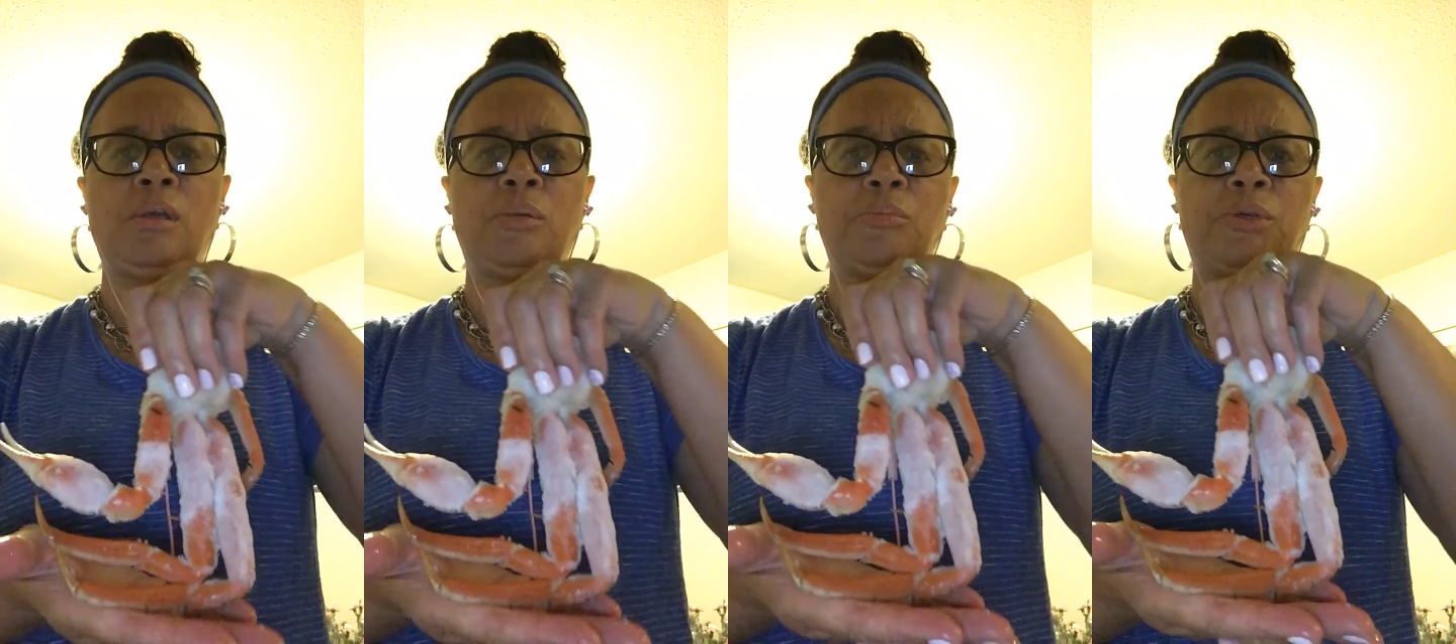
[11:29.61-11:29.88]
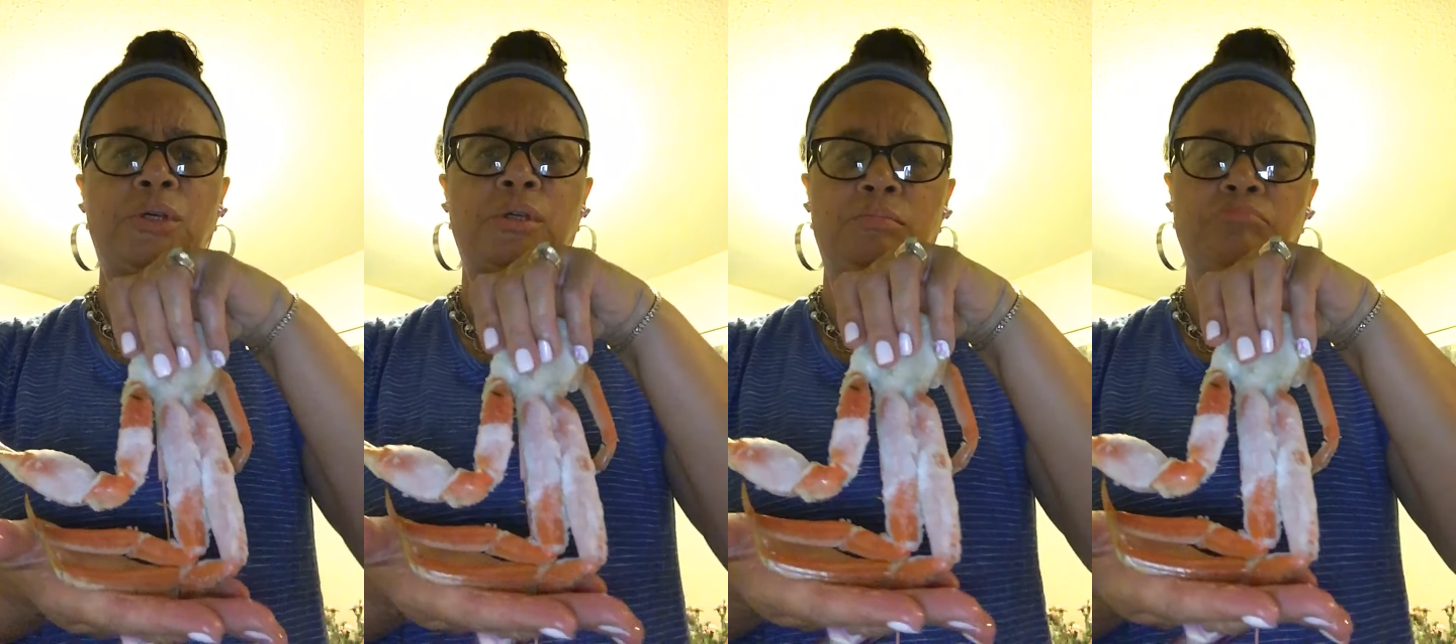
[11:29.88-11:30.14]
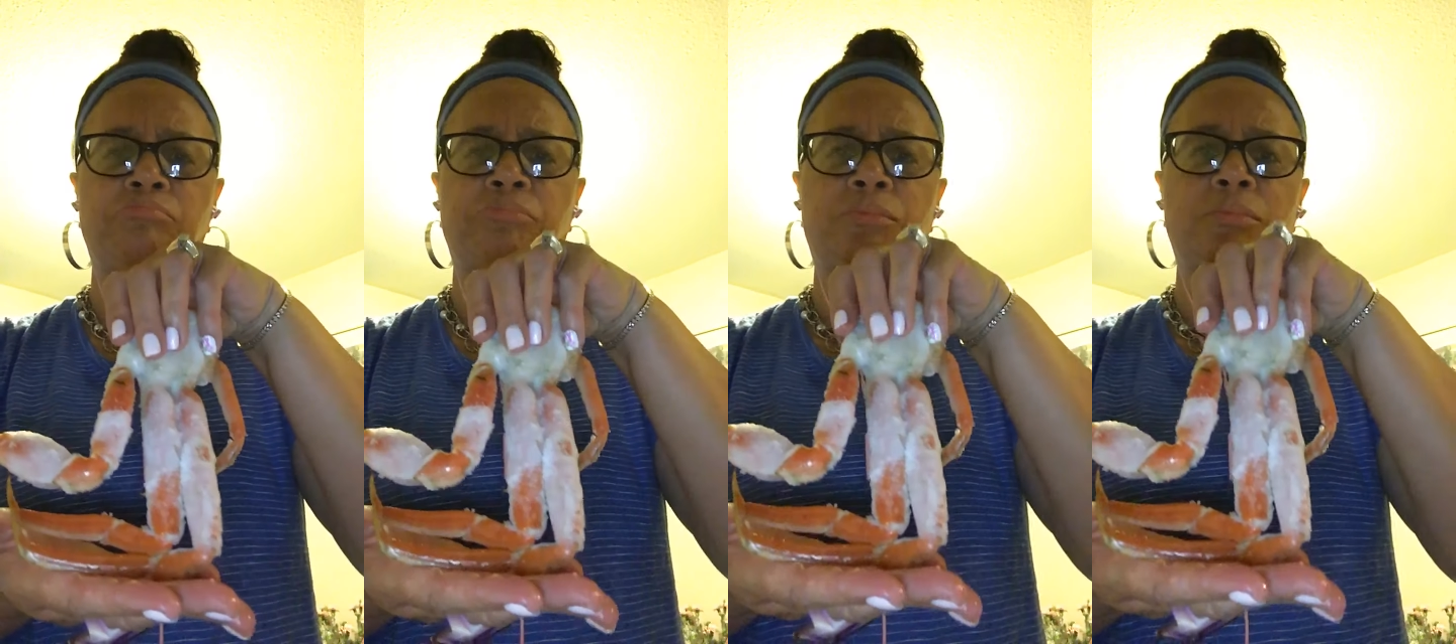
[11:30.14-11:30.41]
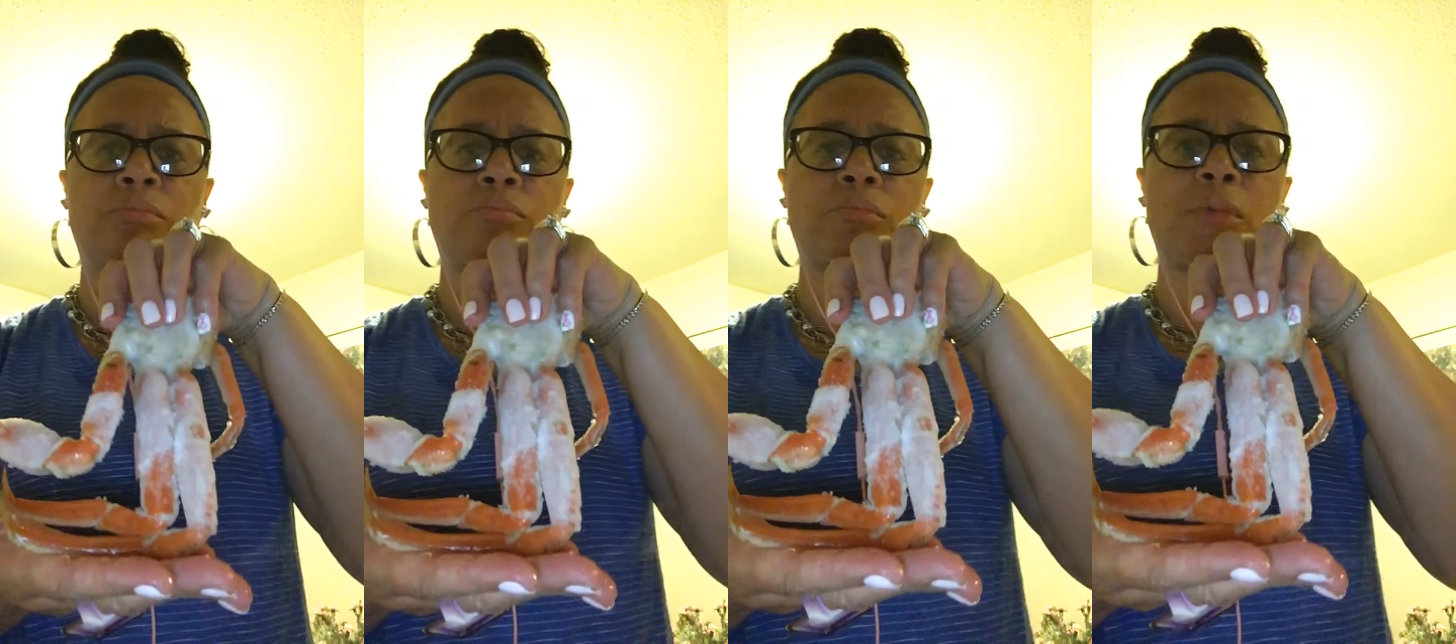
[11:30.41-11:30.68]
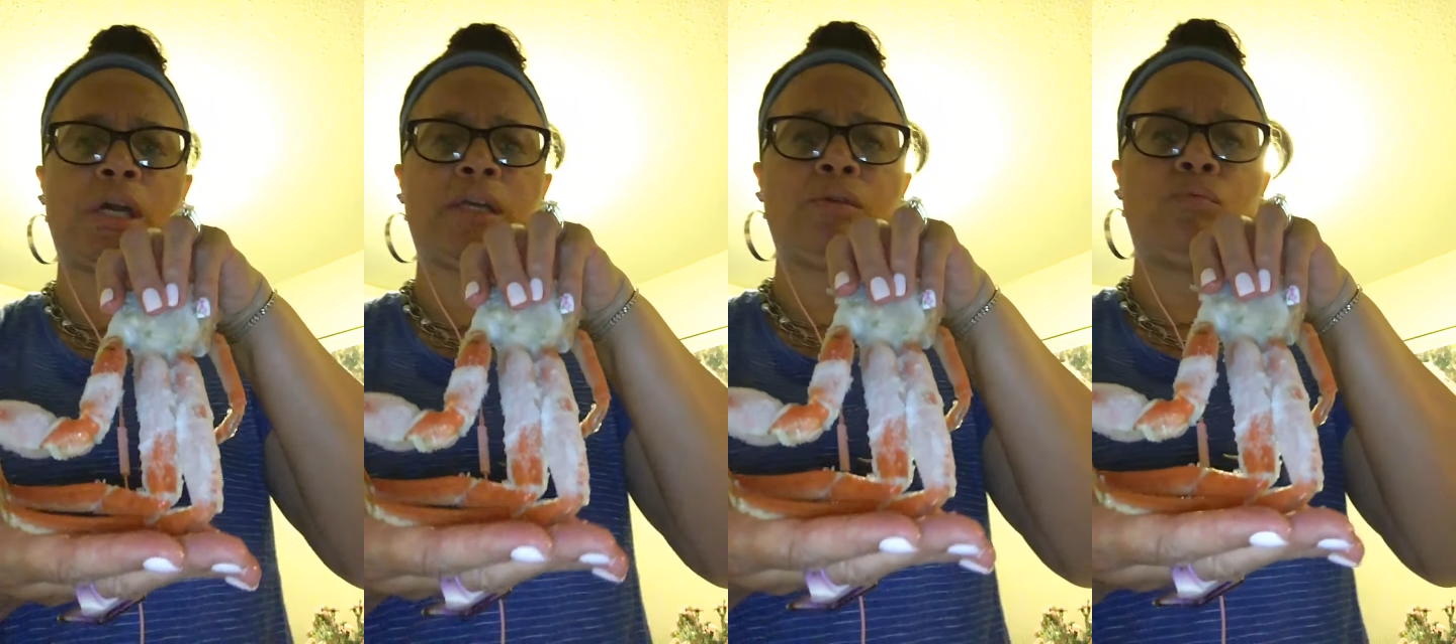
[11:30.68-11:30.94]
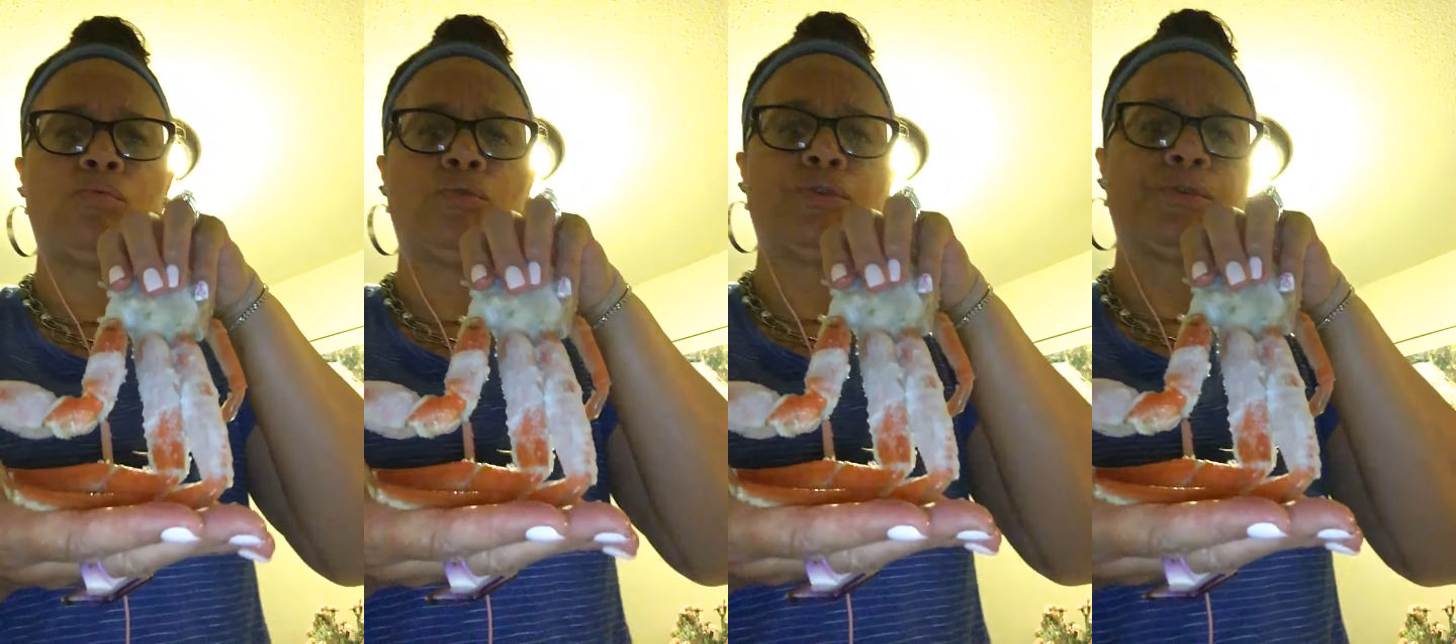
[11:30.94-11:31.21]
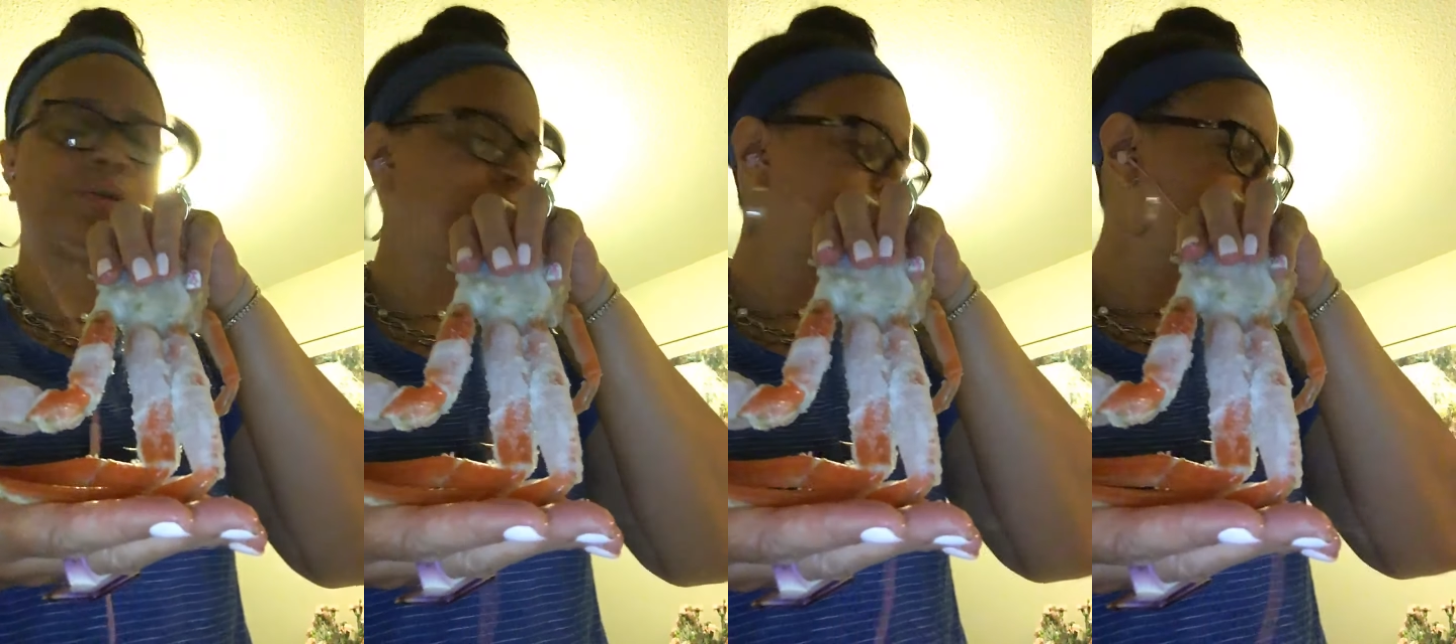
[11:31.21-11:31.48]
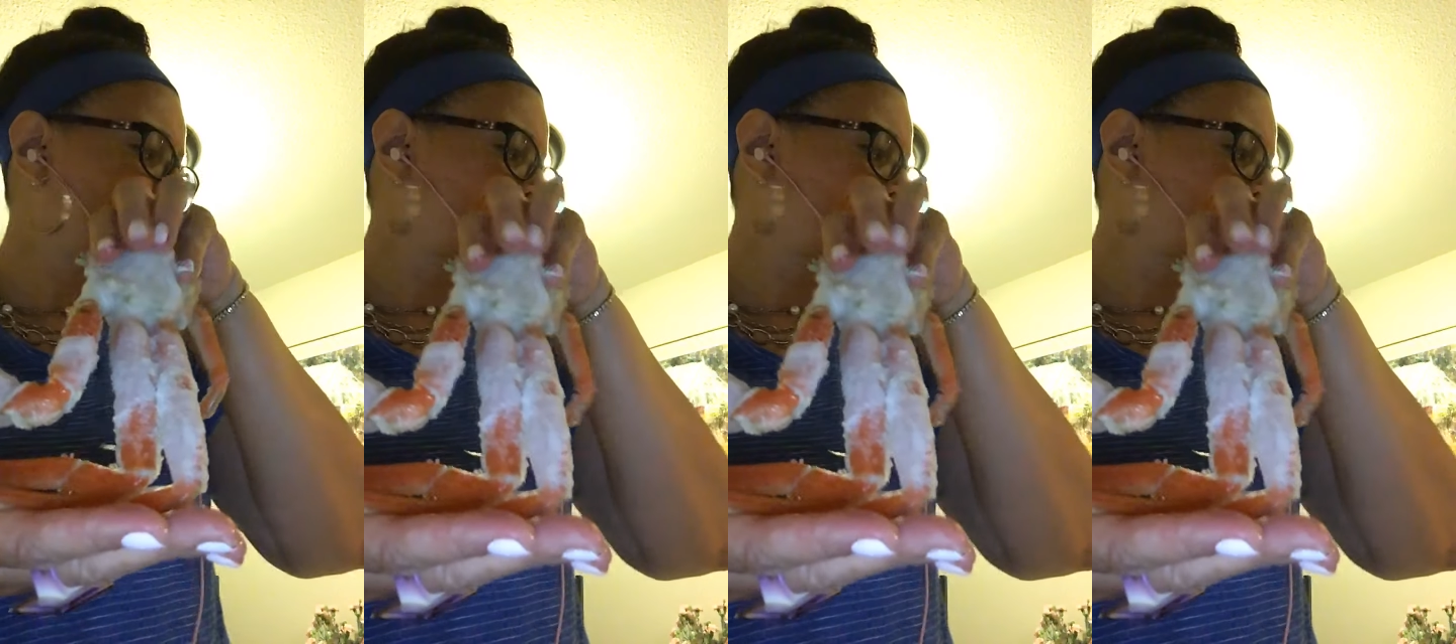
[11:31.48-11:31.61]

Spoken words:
but I can work them.